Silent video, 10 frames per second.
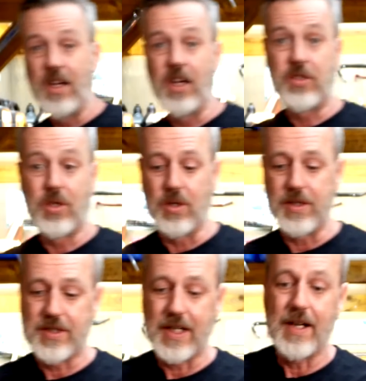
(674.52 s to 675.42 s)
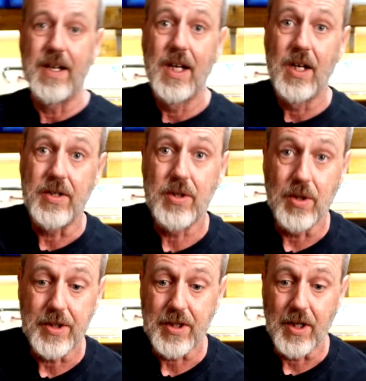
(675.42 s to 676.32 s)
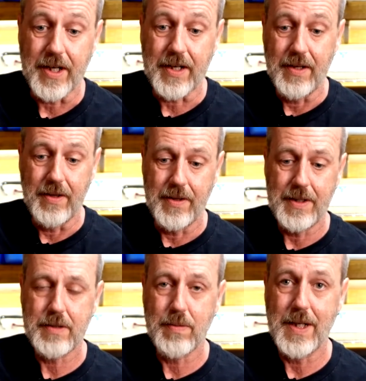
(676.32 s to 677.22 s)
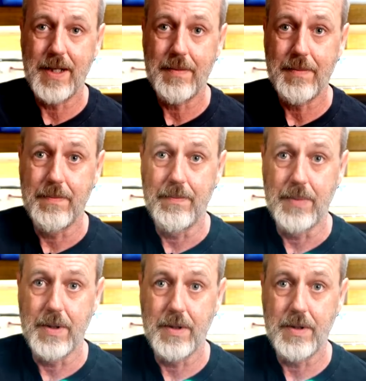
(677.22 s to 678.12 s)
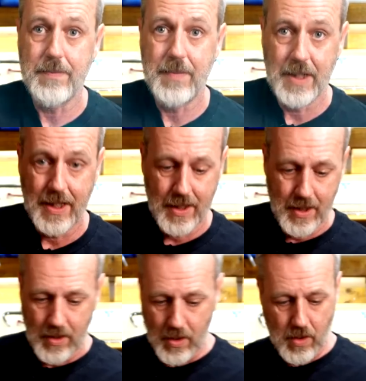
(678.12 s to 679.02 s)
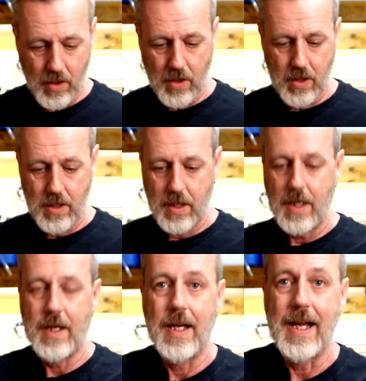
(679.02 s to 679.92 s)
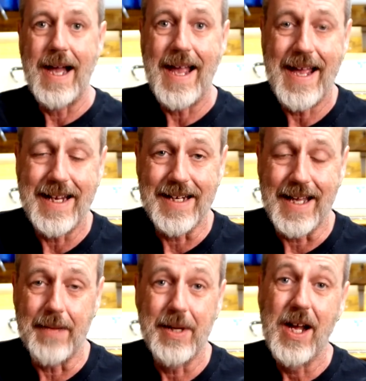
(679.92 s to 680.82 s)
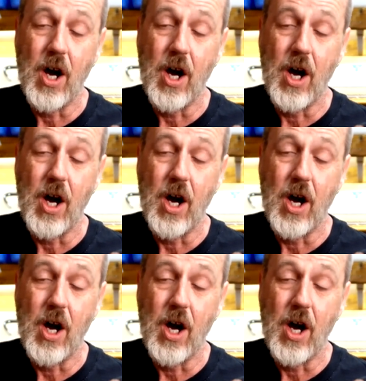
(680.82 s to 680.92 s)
a torch. So a torch like this one, boom, or a headlamp.